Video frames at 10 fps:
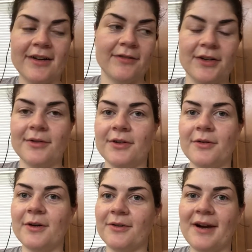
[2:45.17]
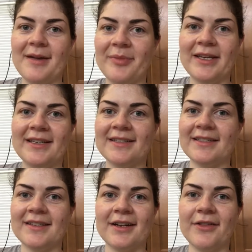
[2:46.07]
If you don't know what a ramp is,
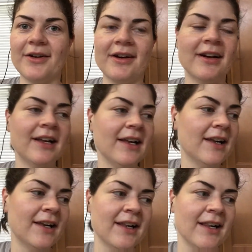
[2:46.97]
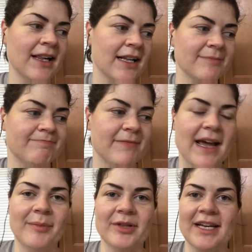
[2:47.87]
it's another
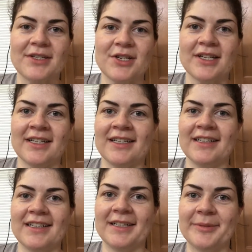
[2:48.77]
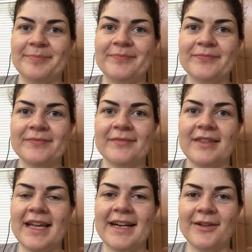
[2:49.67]
Appalachian
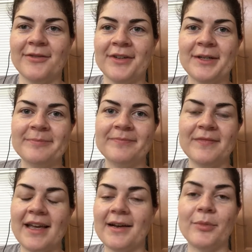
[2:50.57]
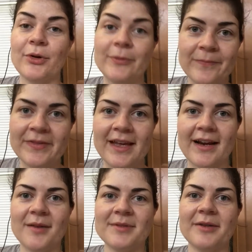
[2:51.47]
native edible that
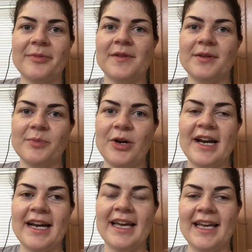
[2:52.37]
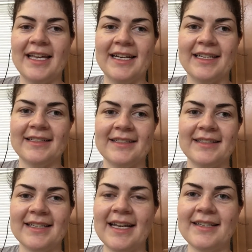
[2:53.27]
comes up in the spring, and it
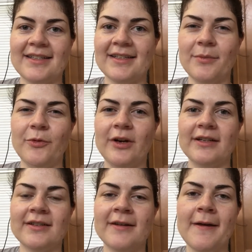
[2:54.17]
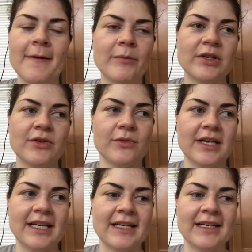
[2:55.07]
tastes somewhat
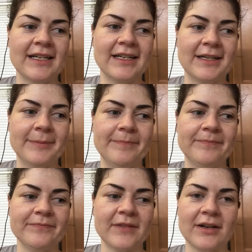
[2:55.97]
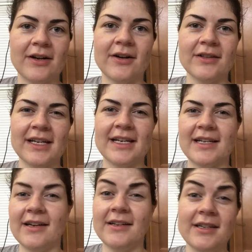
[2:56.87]
between a garlic and
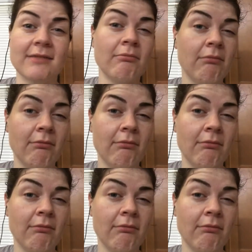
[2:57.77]
onion.